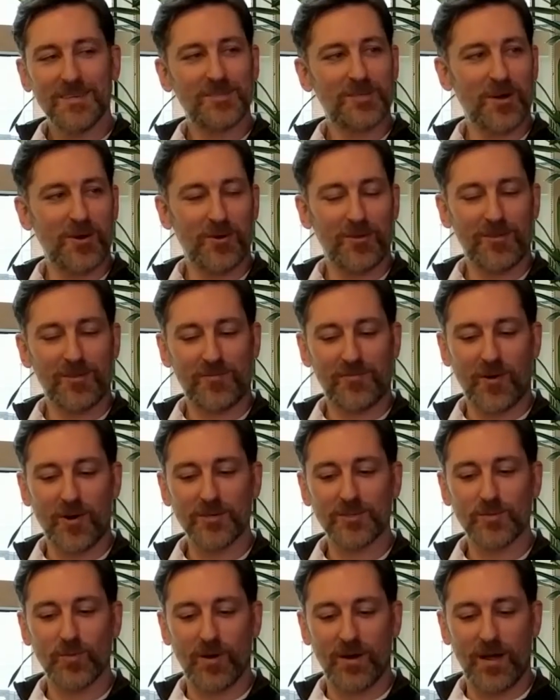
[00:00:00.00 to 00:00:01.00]
So the
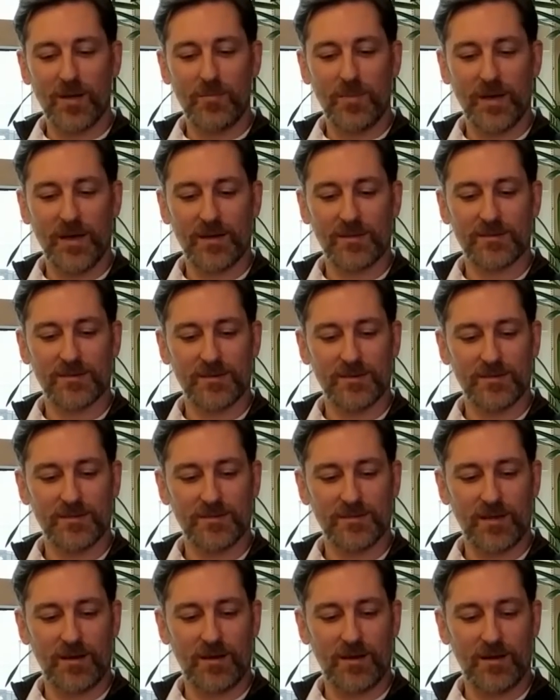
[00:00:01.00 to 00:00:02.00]
first one I picked
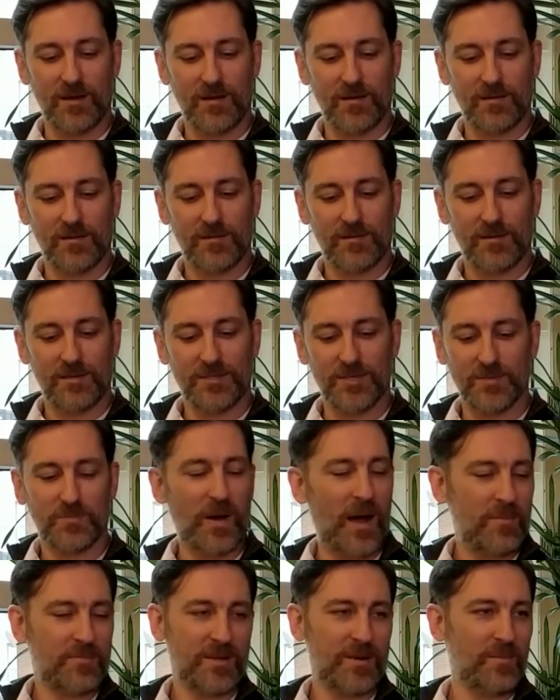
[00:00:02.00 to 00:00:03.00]
because uh, it just
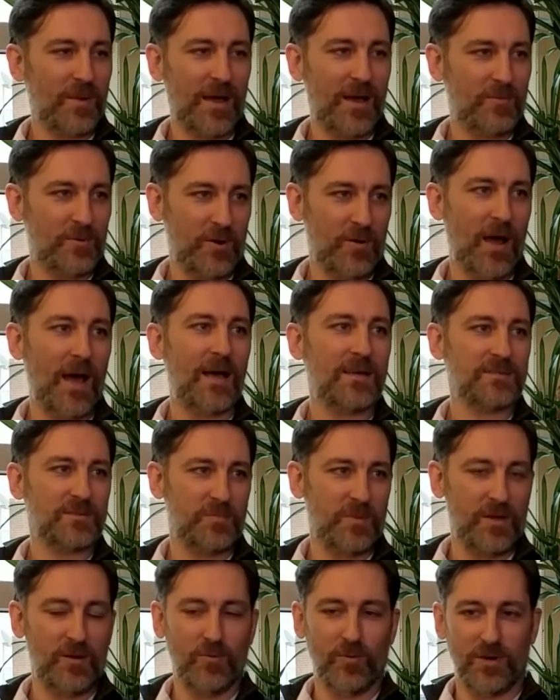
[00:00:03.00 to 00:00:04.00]
popped into my head when you asked
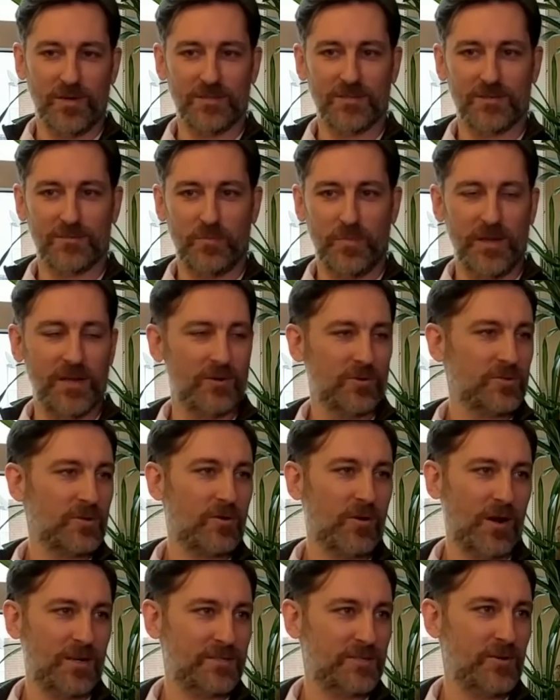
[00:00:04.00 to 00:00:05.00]
me mm -hmm. was Beatles
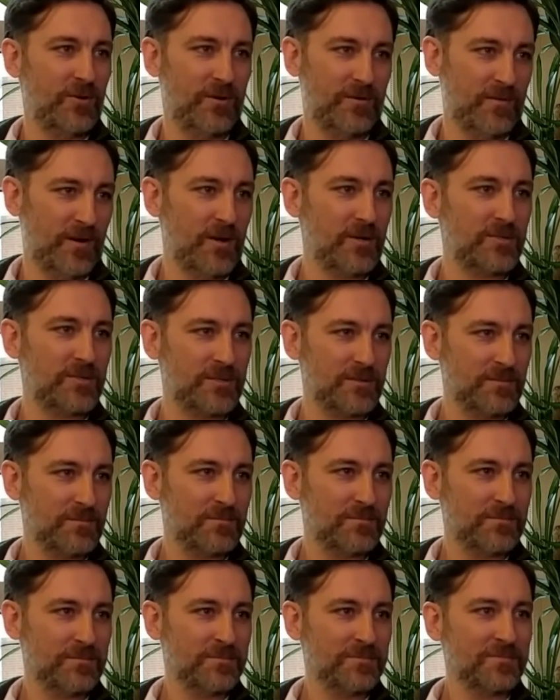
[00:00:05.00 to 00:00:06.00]
Across the Universe
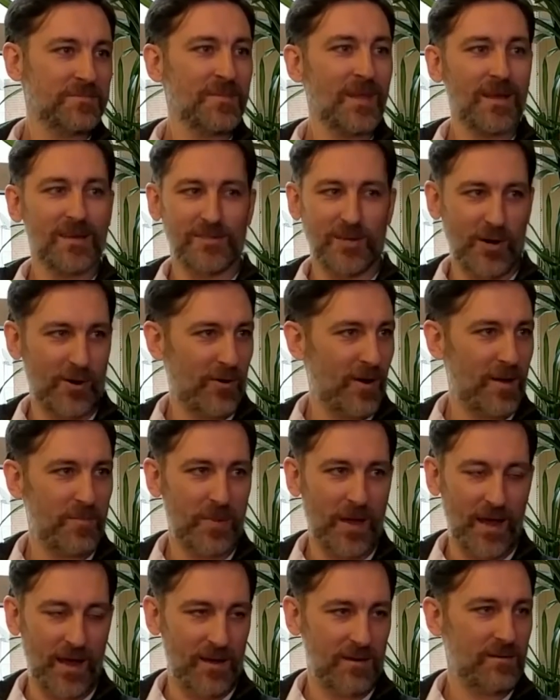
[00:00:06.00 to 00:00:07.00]
because they're a great
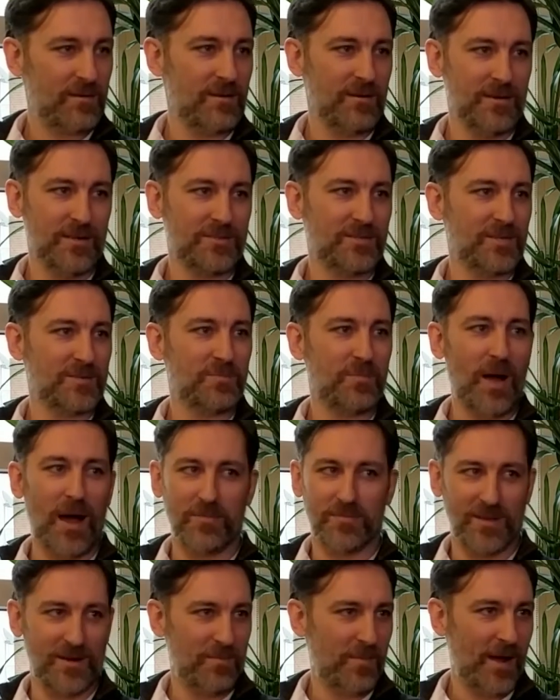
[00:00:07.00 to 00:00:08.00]
band and yeah. it just
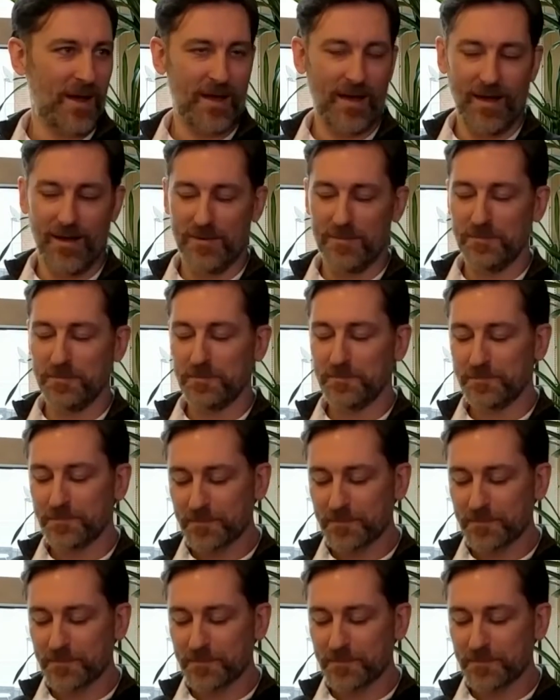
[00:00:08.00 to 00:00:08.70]
popped into my head. Yeah.